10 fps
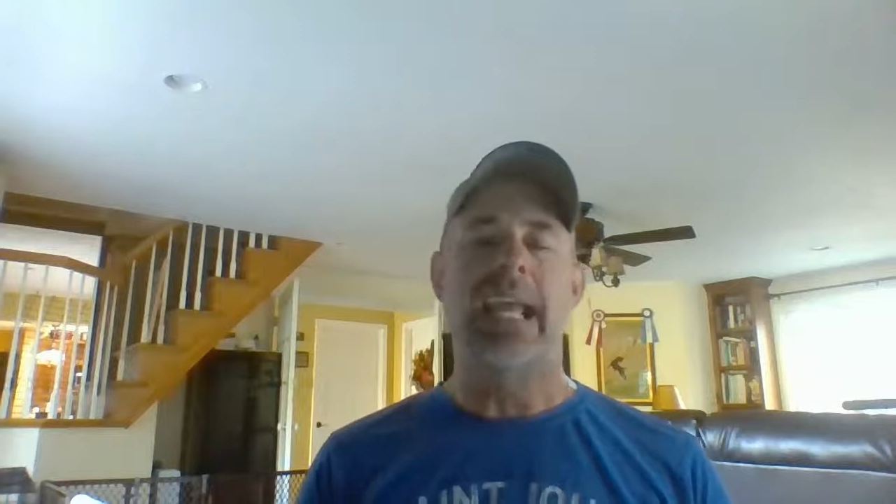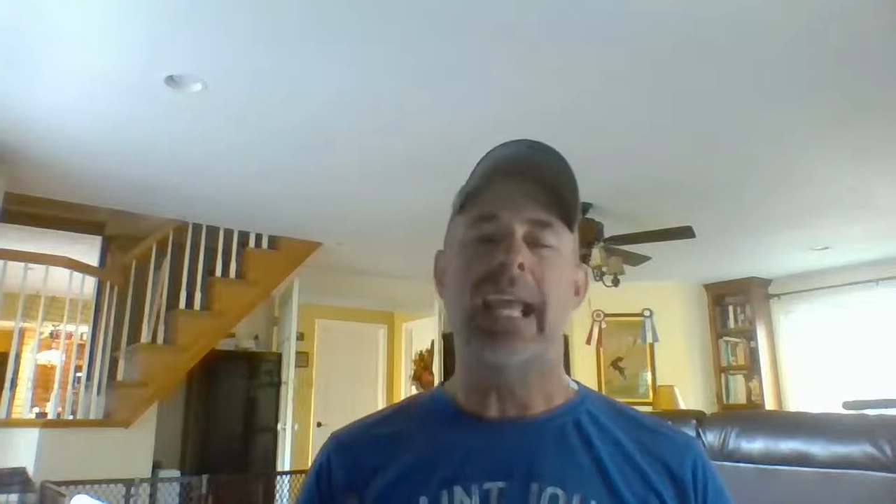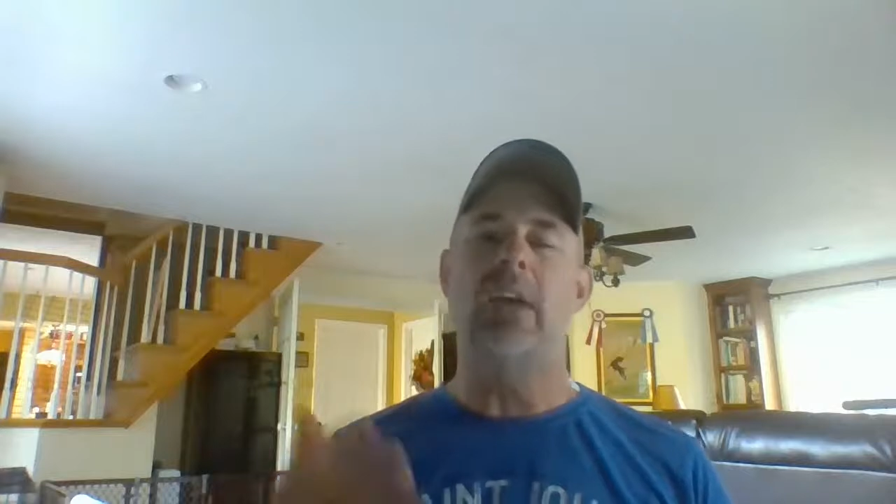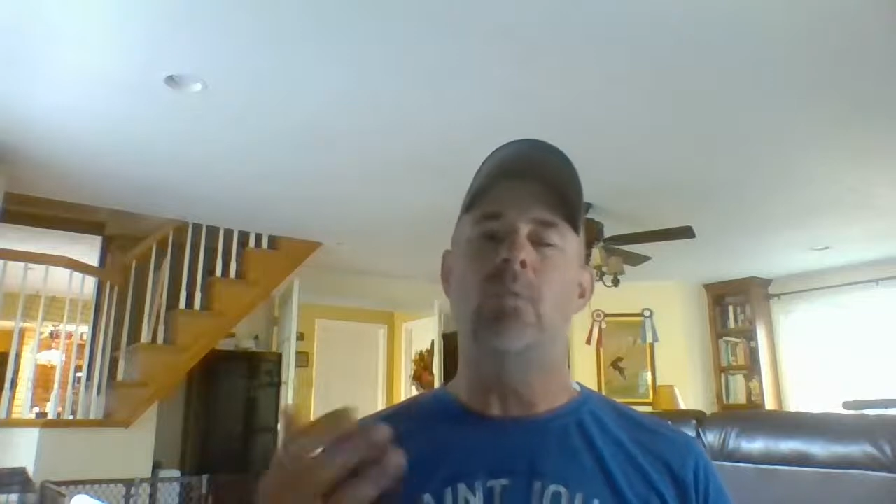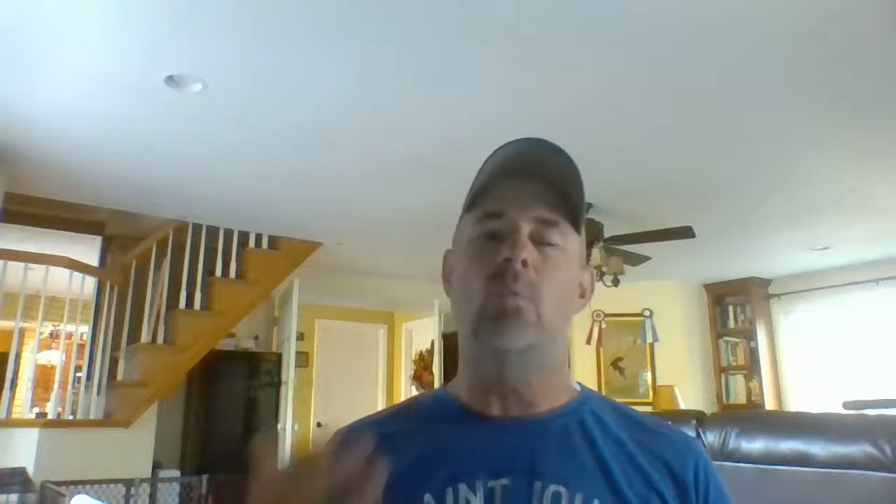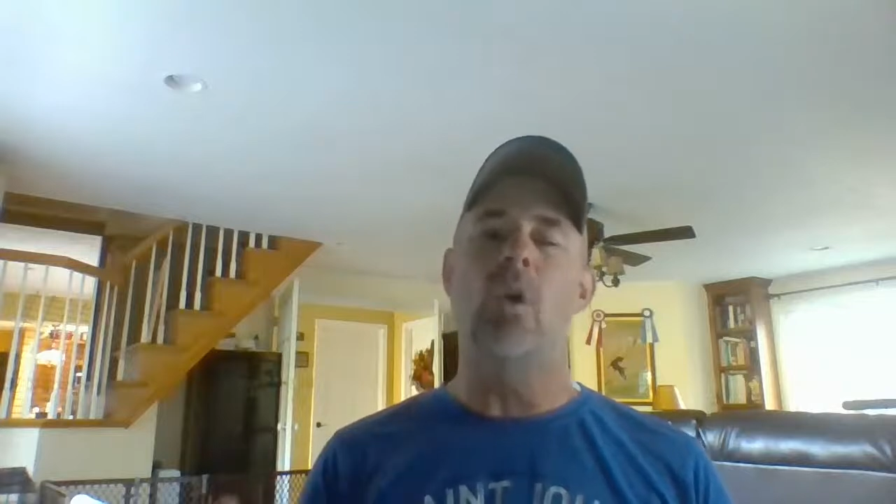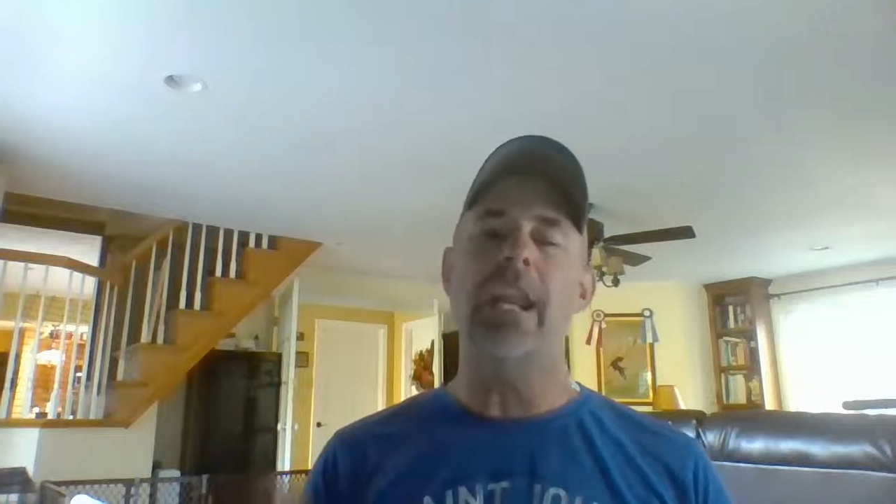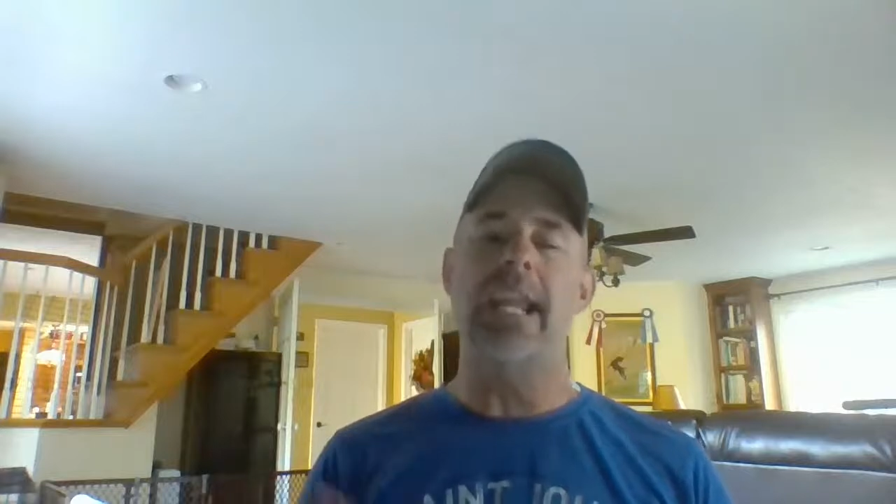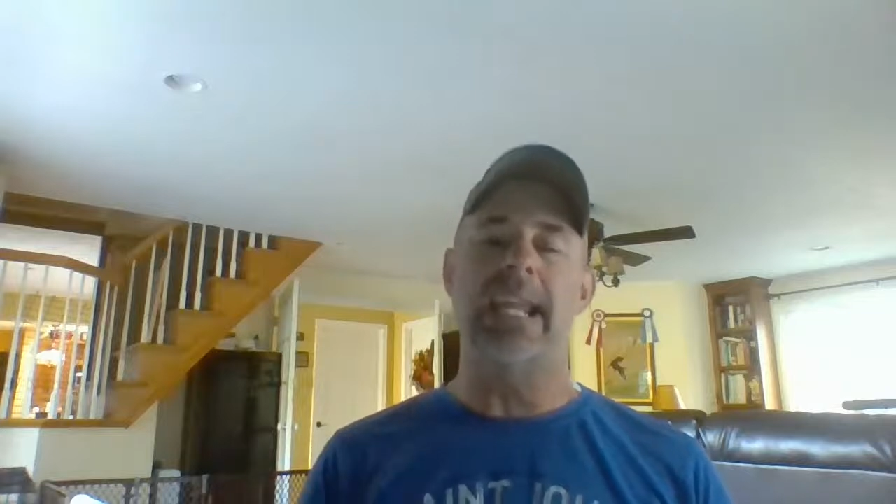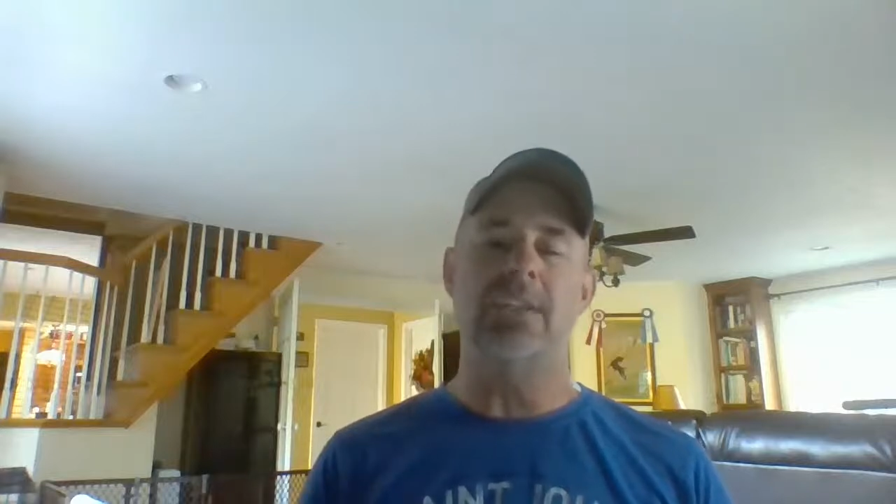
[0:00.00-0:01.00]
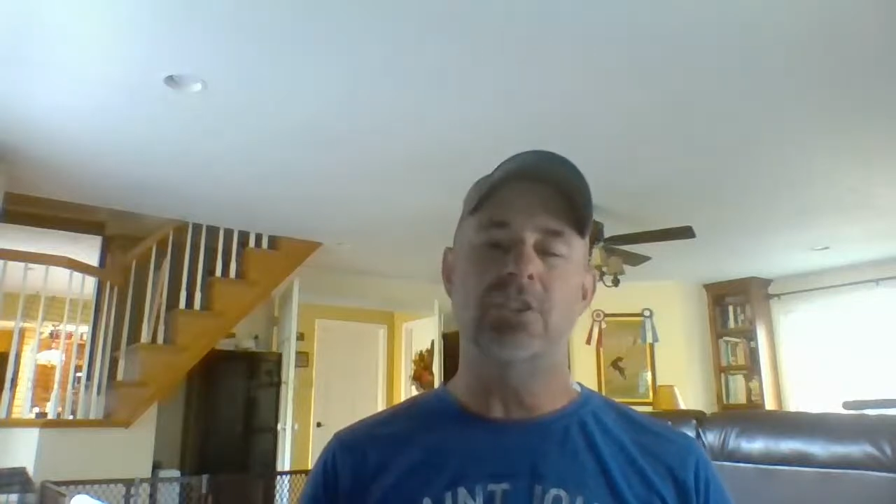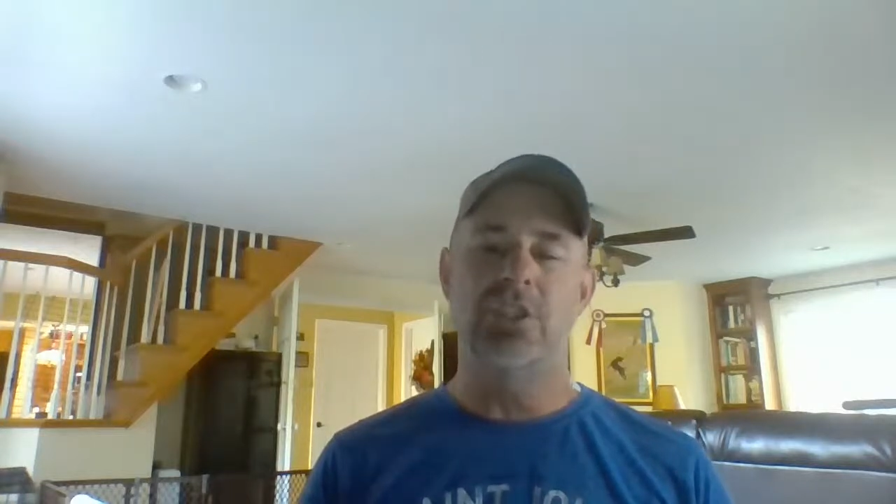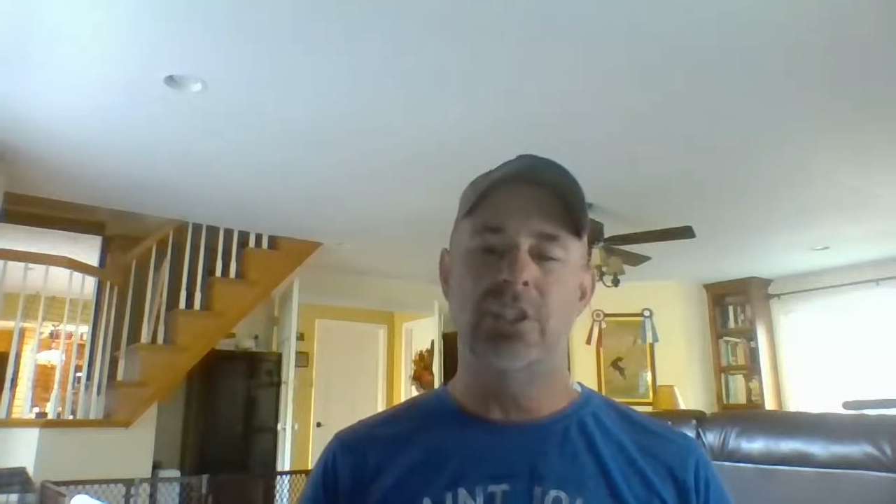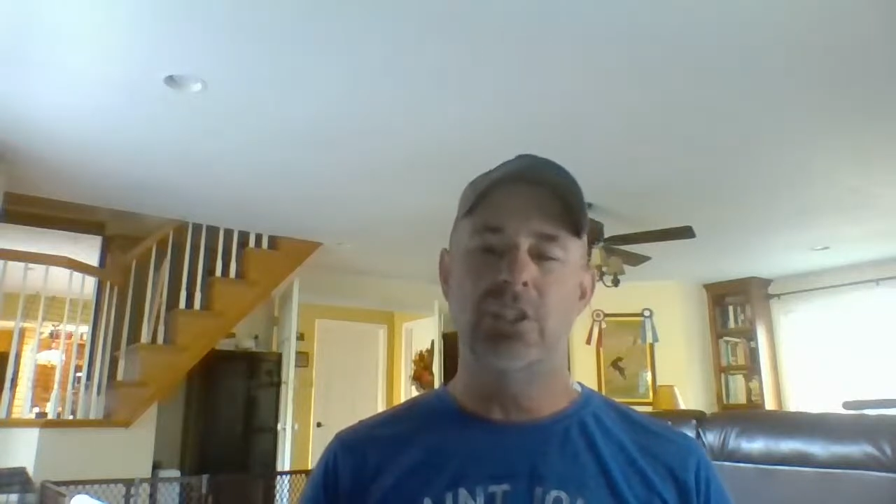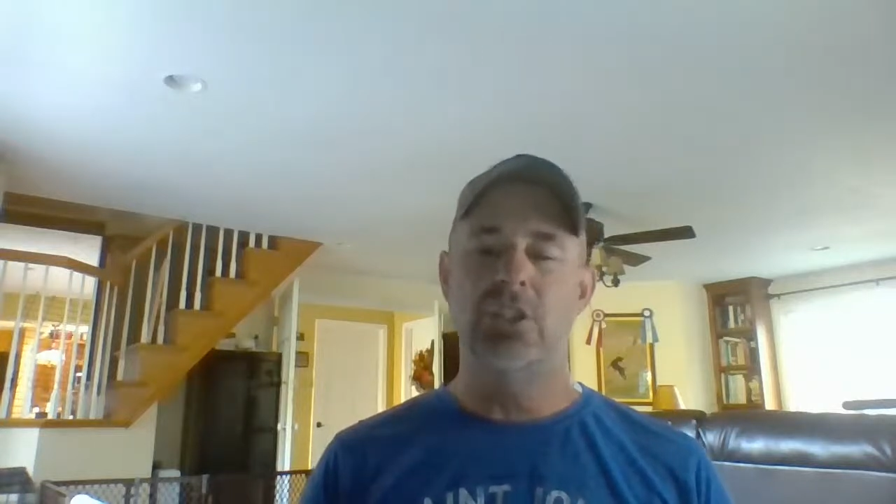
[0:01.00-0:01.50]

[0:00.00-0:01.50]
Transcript: at what age